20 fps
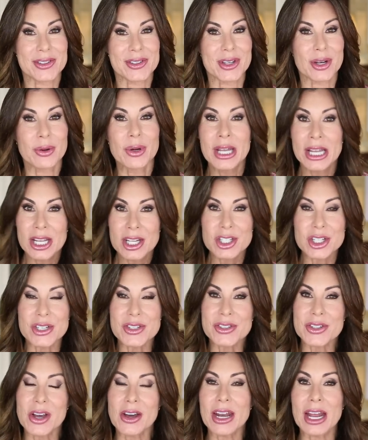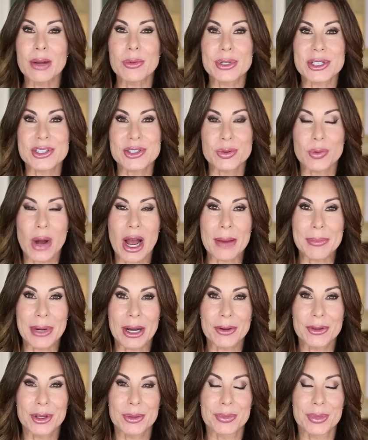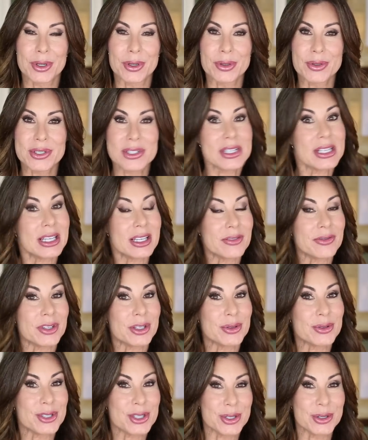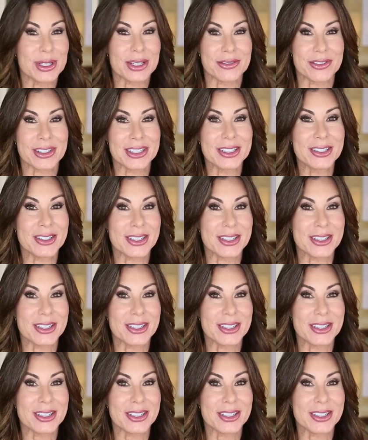So just thought I would swap out the boots to give you two different